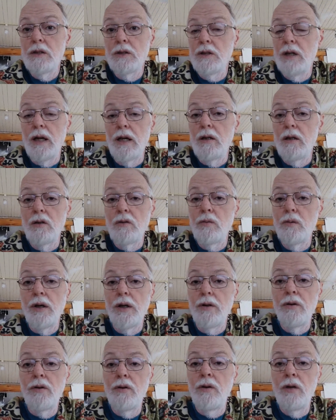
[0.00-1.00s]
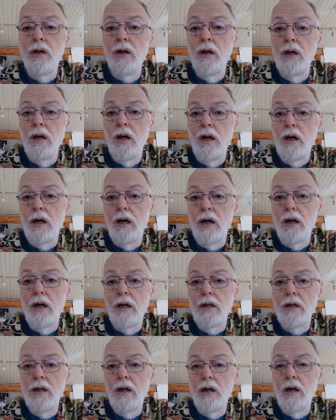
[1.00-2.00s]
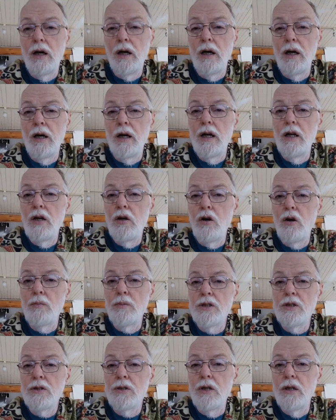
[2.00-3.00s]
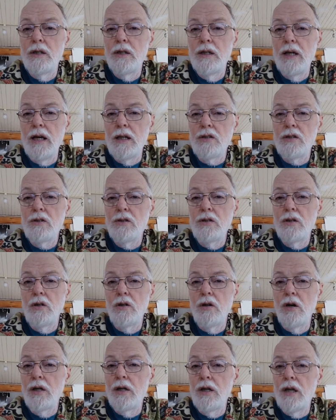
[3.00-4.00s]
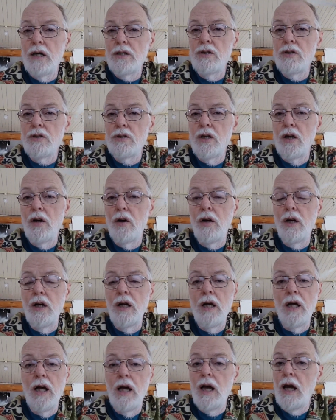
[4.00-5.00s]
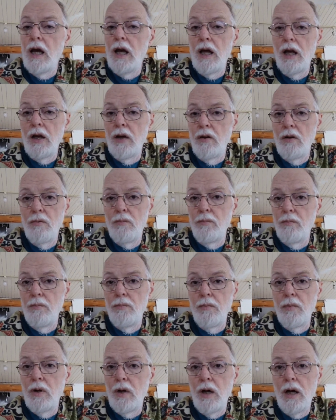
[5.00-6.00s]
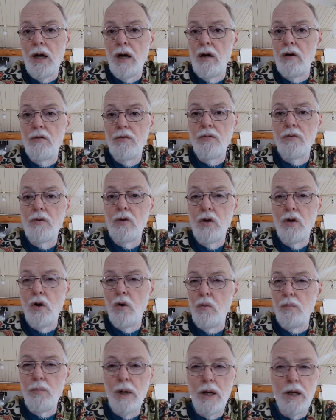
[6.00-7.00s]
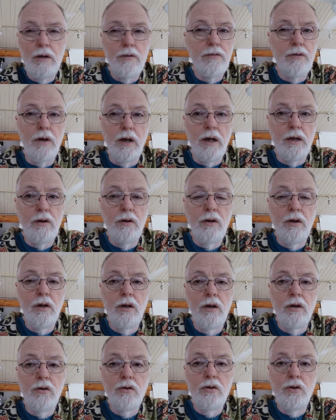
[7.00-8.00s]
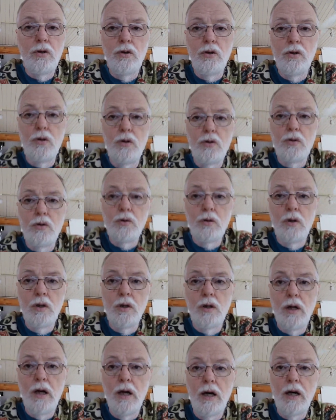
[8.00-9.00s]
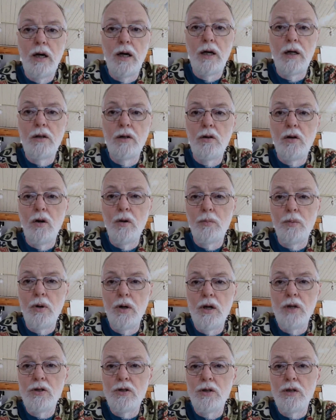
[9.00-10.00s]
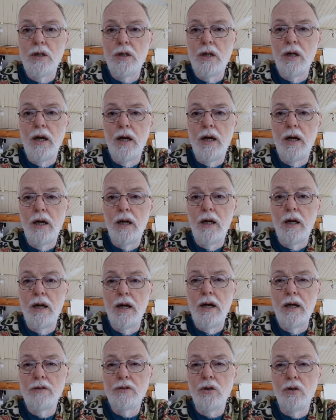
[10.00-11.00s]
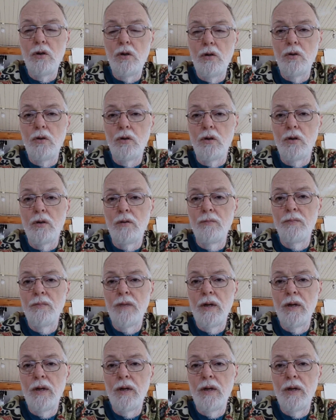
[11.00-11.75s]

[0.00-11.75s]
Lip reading: saddled with enormous debts that are unnecessary and have no benefit to the corporation as a whole.